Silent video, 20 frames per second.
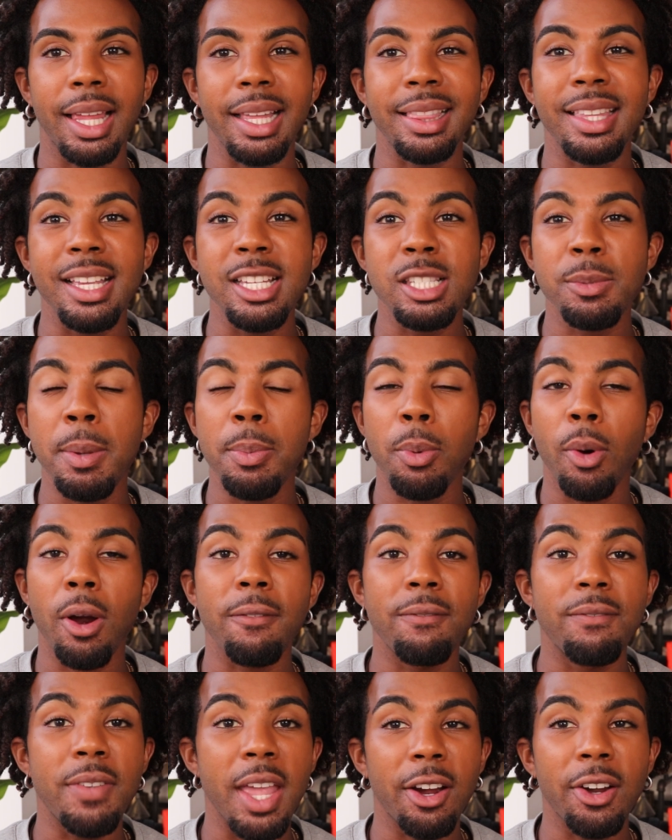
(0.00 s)
Like, these people
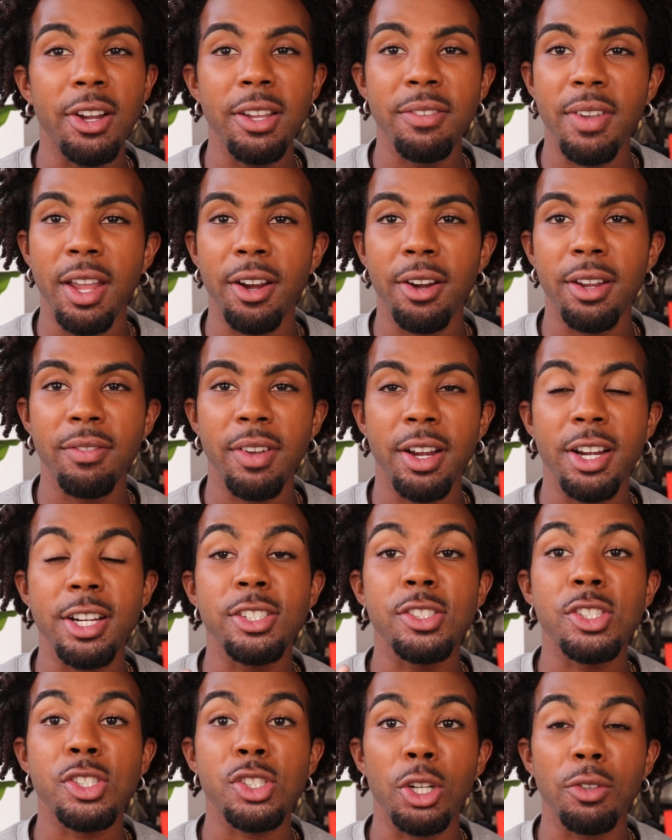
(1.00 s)
are
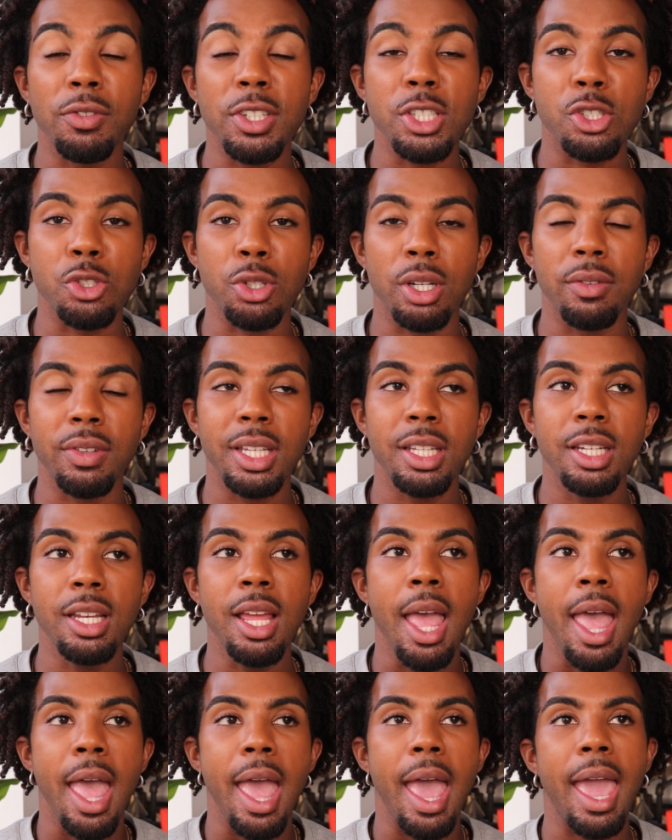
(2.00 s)
very service driven,